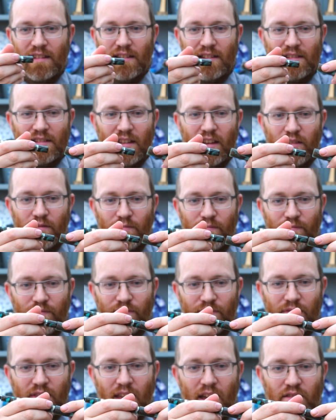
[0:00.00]
So,
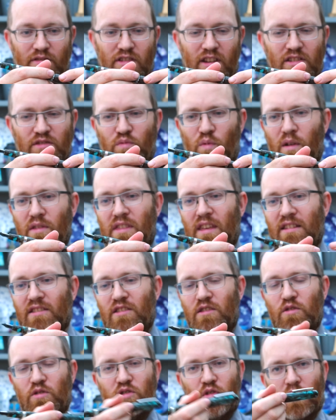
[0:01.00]
yeah, just one thing
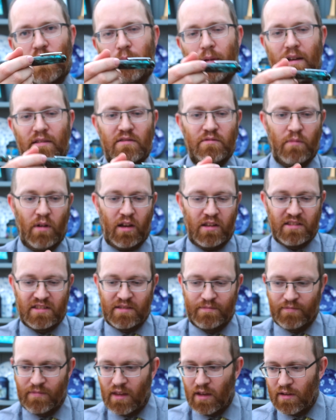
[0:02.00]
to sort of bear in mind.
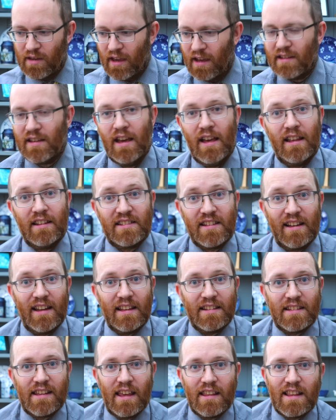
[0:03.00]
Okay, so
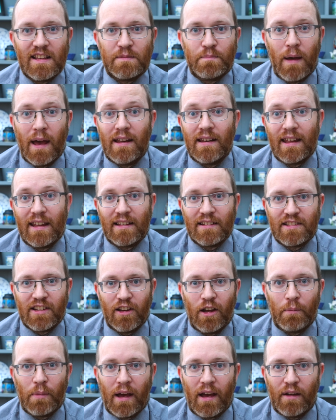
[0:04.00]
let's get this pen inked
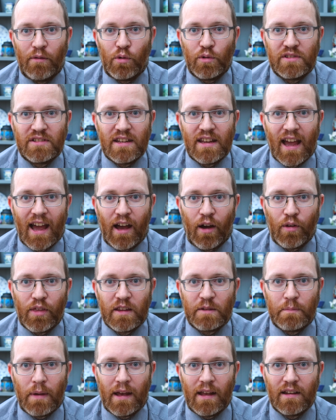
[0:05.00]
up and we'll see how
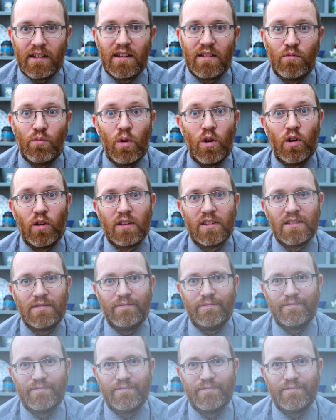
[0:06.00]
this pen works.